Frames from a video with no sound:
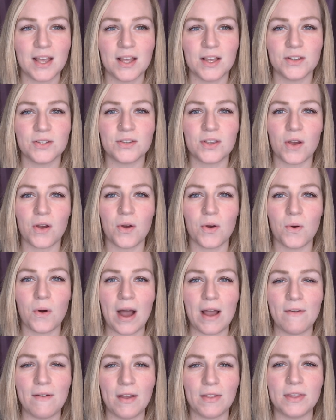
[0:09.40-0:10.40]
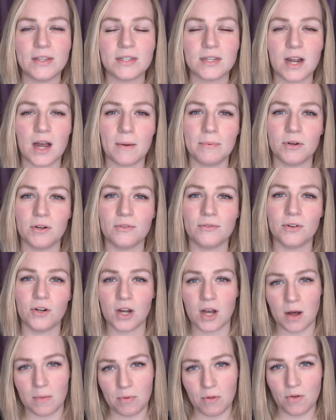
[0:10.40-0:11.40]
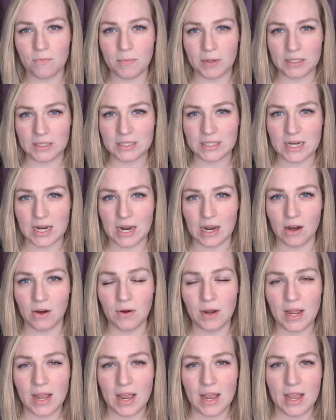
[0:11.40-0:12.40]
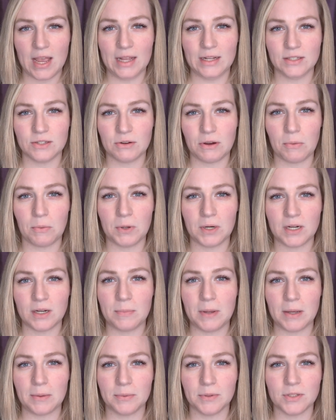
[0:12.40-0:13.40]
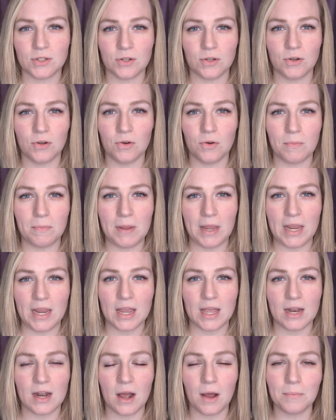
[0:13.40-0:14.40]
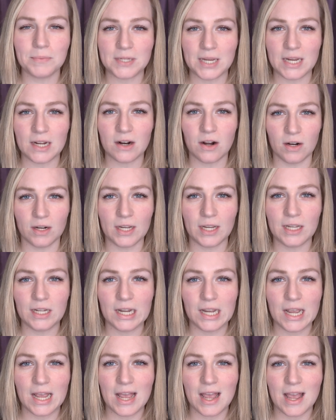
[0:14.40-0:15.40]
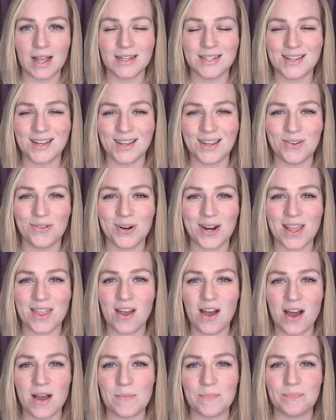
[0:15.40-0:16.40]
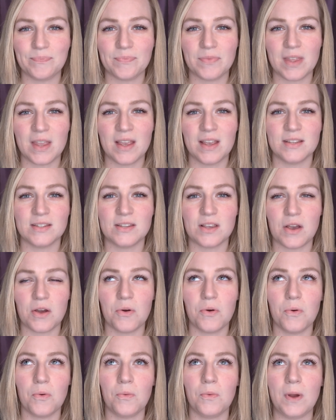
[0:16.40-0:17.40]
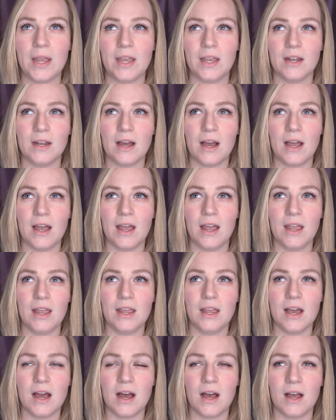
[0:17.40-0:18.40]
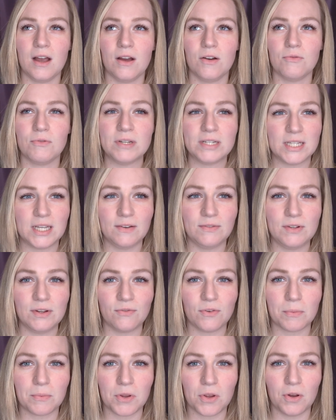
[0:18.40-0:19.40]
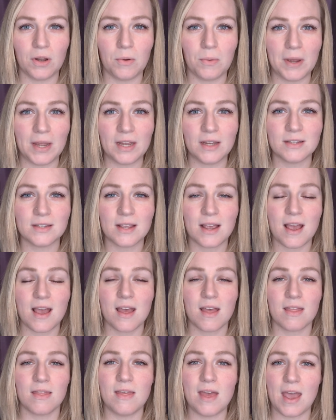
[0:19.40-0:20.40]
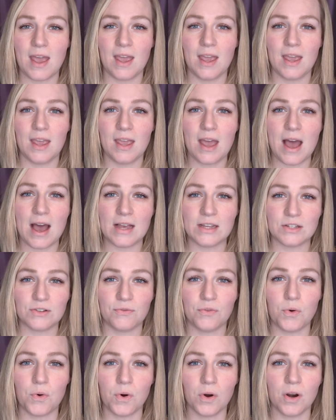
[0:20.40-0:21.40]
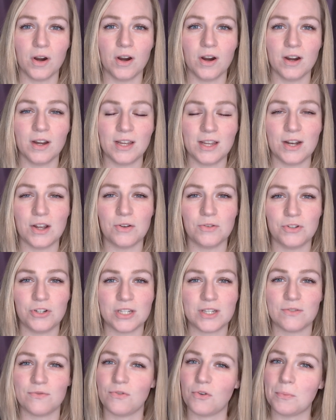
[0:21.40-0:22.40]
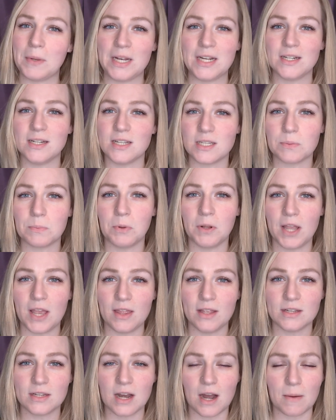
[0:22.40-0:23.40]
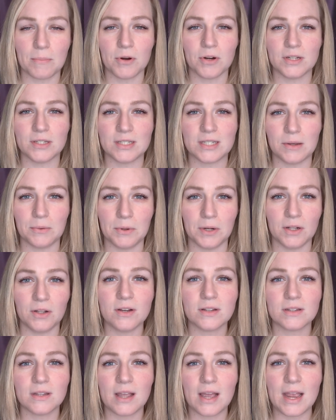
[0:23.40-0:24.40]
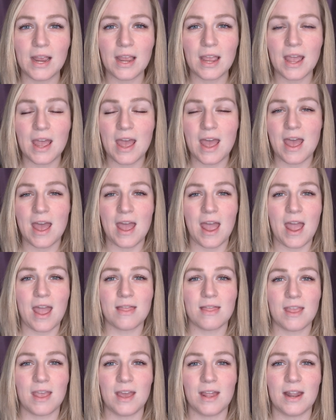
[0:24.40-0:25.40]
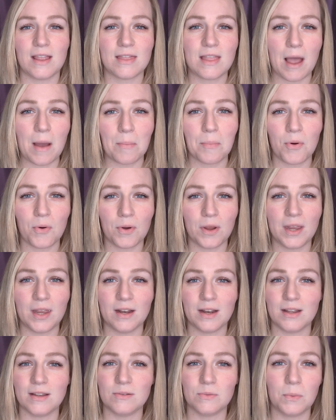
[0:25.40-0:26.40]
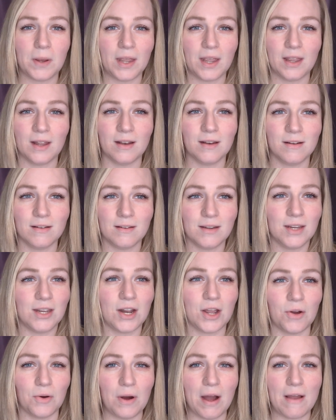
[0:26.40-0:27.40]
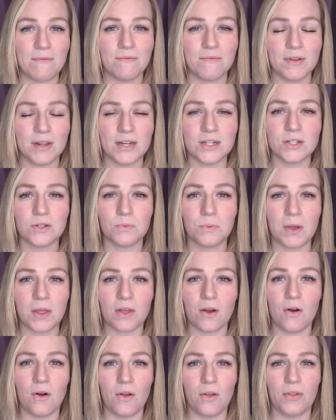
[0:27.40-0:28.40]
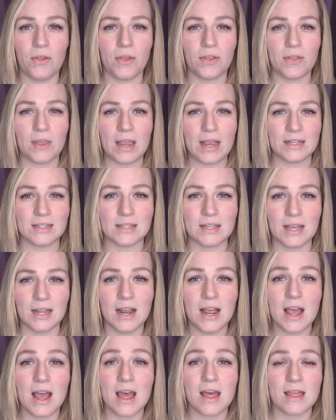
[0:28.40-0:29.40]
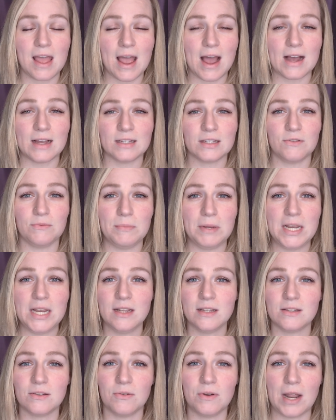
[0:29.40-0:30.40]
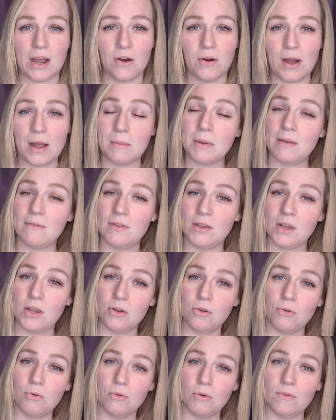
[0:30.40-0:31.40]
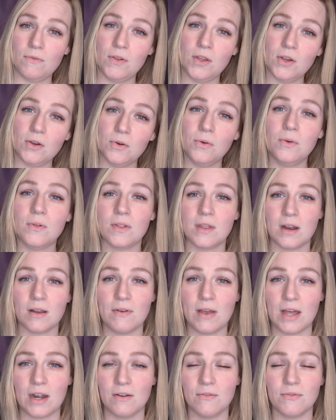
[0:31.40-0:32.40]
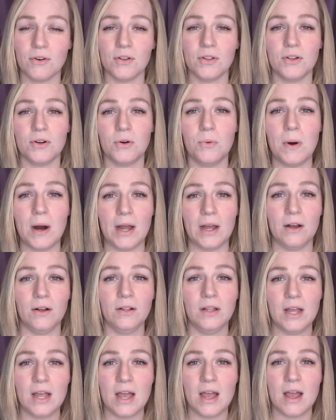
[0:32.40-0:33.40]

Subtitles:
So I've had this topper for a couple of months now, and so I wanted to be able to make an update on it and tell you what I thought. So when I received it from UniWigs, they asked for, just for me to display the topper and see what it looked like. And then at that point is when, I'm finished with all the things that they asked of me. So now I'm giving you a review that I've had it for a little while.